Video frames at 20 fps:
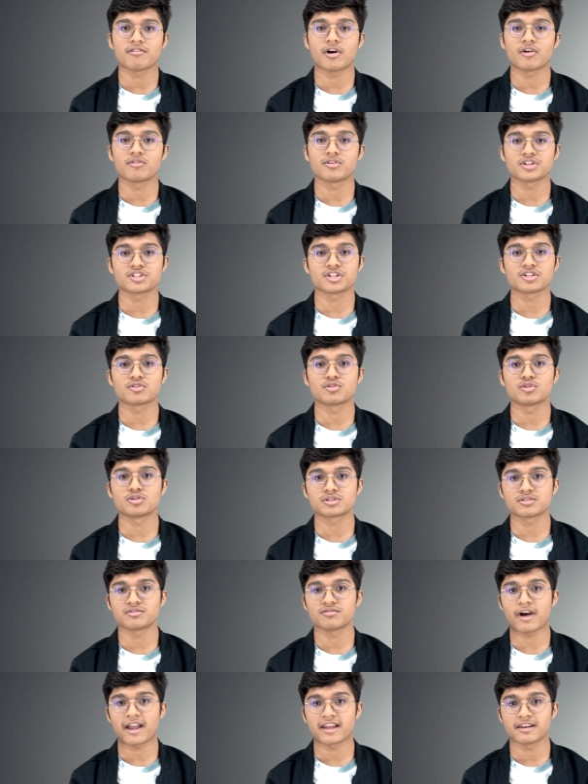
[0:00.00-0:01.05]
foundation
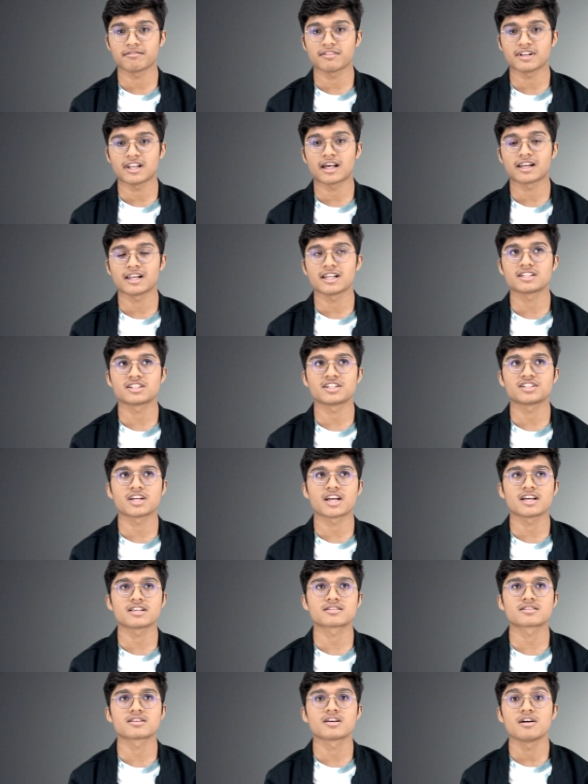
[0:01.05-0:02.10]
course finale such
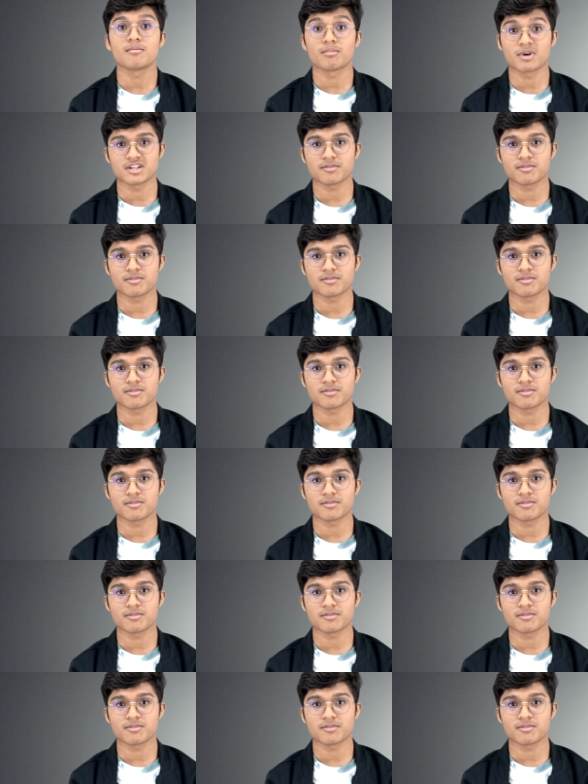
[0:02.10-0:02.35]
as